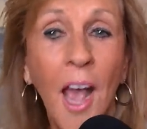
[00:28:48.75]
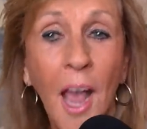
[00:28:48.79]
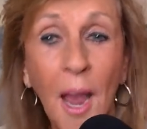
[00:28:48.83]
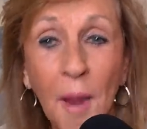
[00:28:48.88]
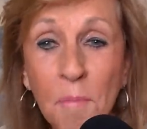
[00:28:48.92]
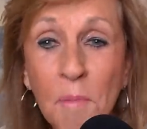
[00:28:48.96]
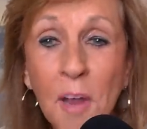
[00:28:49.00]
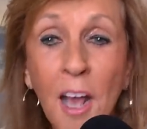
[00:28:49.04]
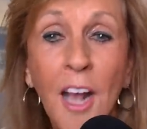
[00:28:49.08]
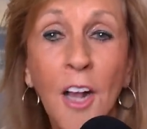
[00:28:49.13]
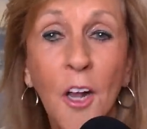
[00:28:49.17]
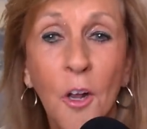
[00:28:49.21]

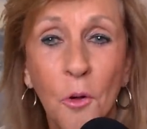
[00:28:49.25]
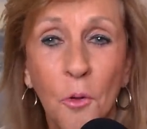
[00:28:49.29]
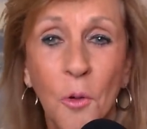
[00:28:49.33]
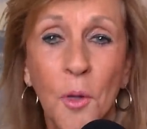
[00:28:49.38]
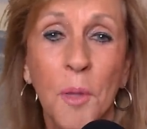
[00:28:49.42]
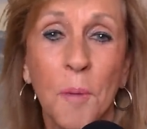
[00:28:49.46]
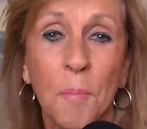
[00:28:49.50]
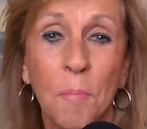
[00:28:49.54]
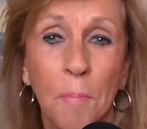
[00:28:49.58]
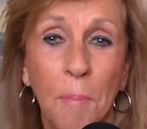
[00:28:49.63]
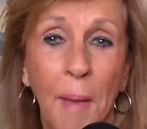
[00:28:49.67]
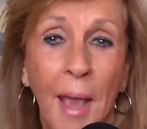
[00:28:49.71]
I'm not
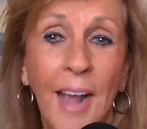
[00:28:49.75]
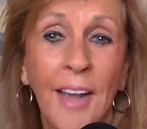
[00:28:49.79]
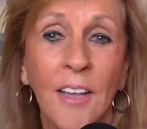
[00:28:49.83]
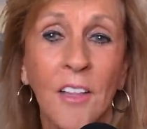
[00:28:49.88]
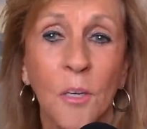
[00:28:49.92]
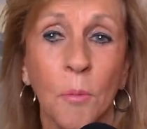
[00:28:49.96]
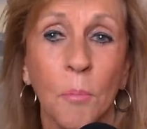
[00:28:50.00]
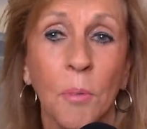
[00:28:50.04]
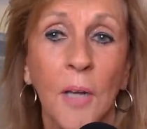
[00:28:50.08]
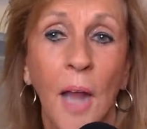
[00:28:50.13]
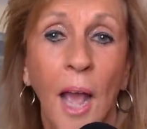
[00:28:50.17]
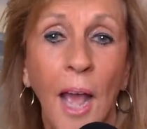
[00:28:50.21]
going back
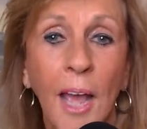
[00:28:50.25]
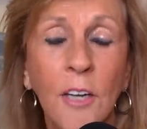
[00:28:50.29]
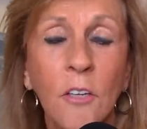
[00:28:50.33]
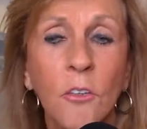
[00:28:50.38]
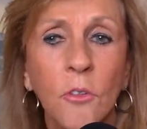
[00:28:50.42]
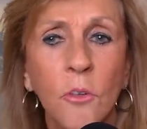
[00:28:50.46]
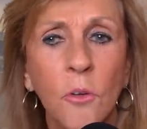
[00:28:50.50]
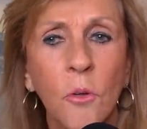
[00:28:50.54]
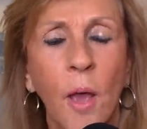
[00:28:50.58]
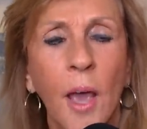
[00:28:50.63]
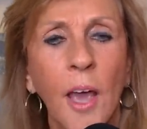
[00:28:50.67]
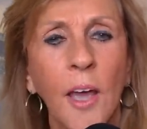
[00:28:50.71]
there, but I
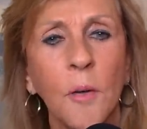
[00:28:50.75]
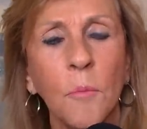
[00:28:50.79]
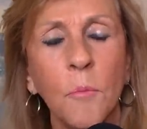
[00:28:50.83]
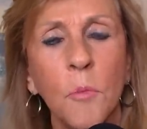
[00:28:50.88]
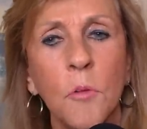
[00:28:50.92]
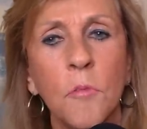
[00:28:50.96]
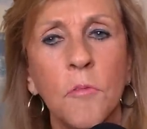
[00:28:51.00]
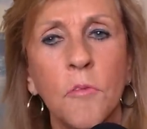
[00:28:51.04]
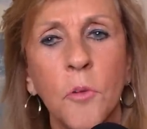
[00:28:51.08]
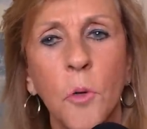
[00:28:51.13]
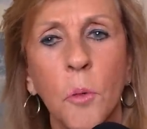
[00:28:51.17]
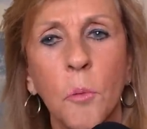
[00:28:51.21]
don't know how to
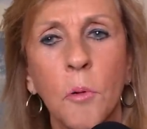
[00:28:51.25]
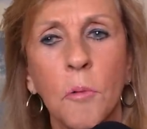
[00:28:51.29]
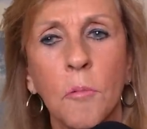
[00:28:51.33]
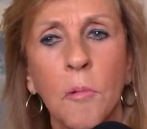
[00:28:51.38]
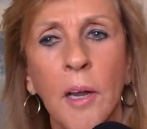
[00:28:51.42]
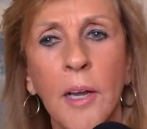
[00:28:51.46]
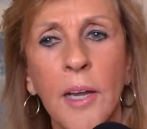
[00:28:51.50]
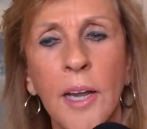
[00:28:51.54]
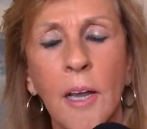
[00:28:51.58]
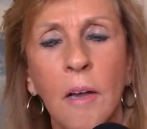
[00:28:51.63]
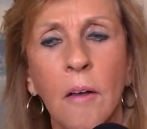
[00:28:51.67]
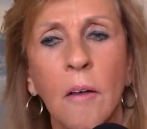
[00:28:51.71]
move forward
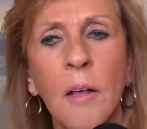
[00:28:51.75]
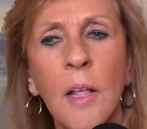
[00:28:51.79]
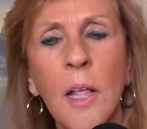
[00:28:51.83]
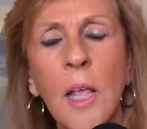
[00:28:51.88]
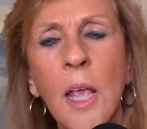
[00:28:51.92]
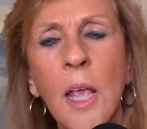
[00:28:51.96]
right now.